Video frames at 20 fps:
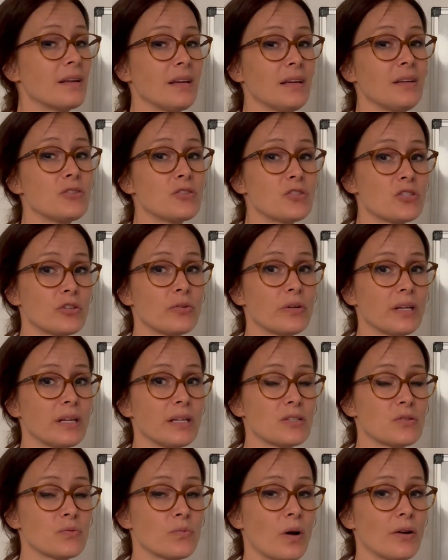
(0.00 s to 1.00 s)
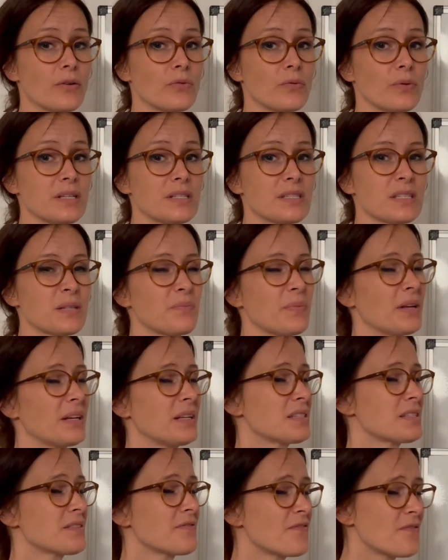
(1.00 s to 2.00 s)
injury is one risk, but
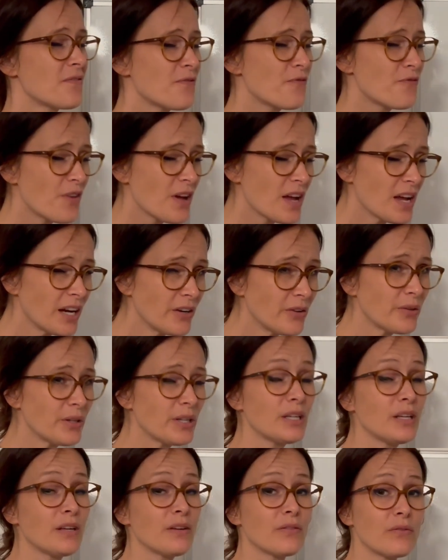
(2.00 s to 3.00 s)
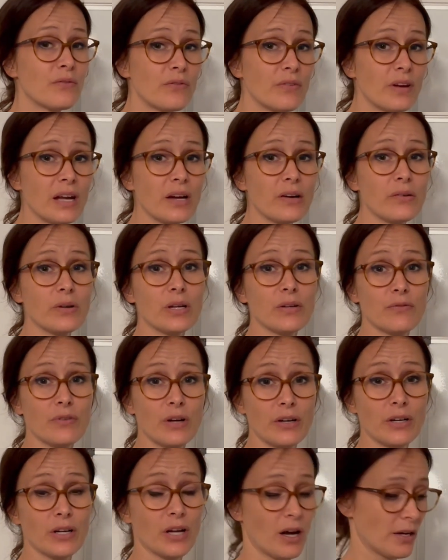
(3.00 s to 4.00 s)
it's very, very,
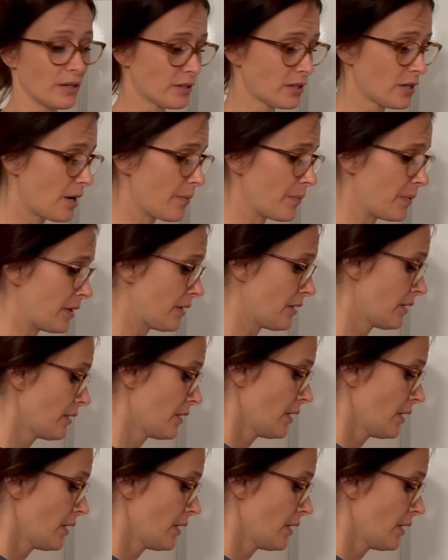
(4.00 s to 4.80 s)
very uncommon.